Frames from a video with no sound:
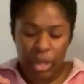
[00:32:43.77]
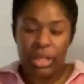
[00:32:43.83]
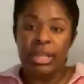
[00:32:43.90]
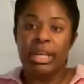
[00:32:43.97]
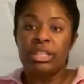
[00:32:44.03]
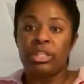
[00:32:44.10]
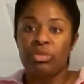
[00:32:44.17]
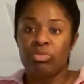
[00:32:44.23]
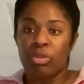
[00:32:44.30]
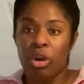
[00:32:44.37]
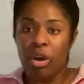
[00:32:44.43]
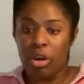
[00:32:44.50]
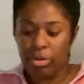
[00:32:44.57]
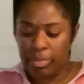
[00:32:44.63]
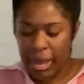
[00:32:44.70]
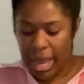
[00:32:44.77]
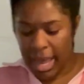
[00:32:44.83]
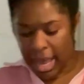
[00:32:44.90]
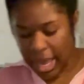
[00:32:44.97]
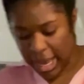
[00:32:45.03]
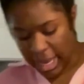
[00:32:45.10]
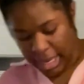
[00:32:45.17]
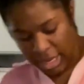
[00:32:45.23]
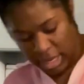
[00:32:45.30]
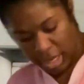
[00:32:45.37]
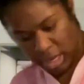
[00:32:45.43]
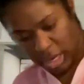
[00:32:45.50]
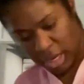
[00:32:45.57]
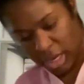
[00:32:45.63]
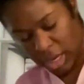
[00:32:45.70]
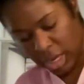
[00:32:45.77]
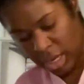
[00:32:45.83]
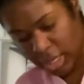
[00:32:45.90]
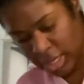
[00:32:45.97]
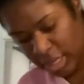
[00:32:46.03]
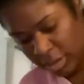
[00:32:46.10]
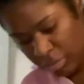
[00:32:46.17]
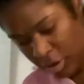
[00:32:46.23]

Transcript: that's the wrong bag. Is that the